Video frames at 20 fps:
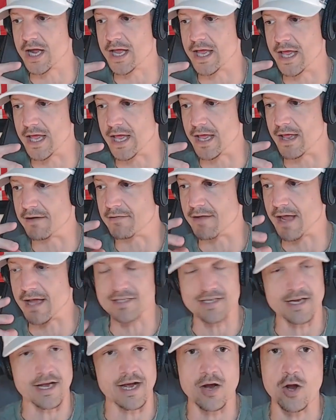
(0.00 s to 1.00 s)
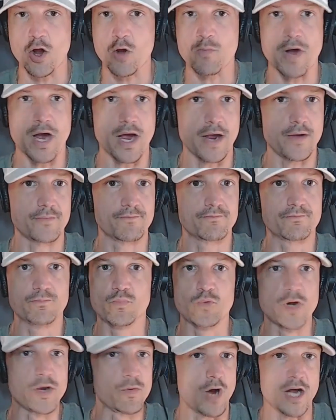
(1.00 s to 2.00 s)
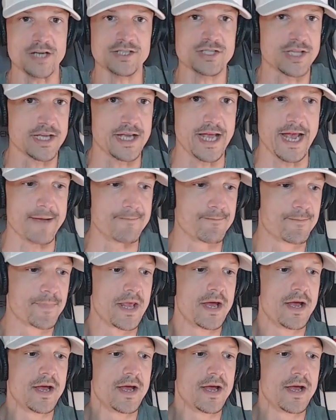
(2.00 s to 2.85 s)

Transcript: and as I got home, I rewatched the game.